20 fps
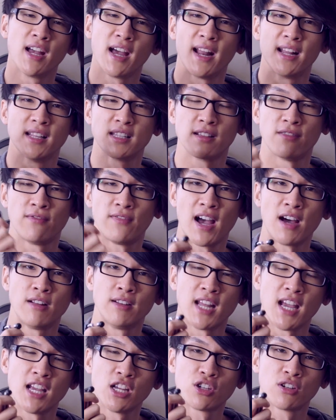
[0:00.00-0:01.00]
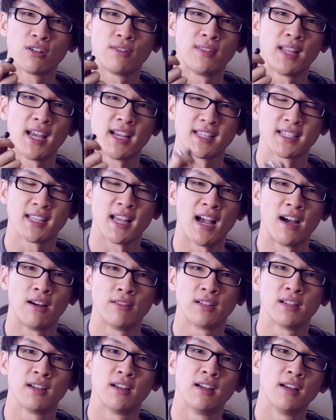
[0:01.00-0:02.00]
and it's the foundation of their
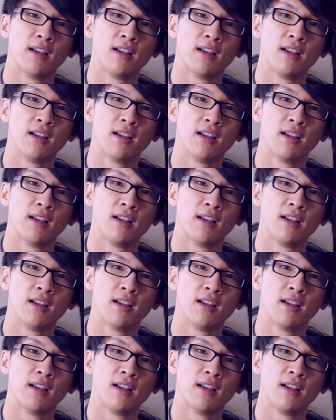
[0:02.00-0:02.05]
sound.